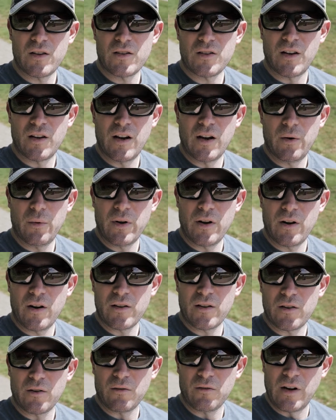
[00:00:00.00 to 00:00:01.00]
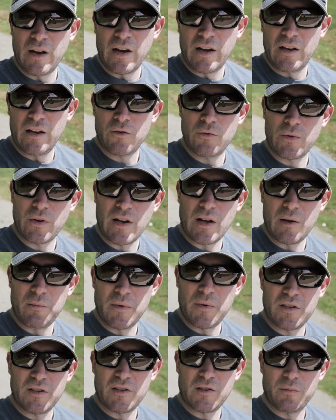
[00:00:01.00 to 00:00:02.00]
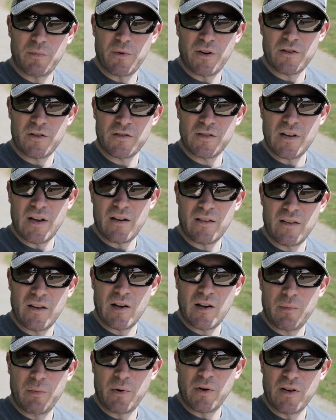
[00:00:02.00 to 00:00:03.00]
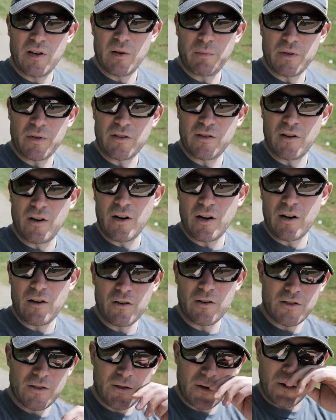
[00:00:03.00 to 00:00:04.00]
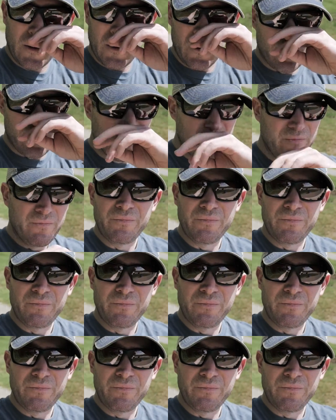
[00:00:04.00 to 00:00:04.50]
So here we are at the range. We got Mrs. Berz down there putting up a target or two.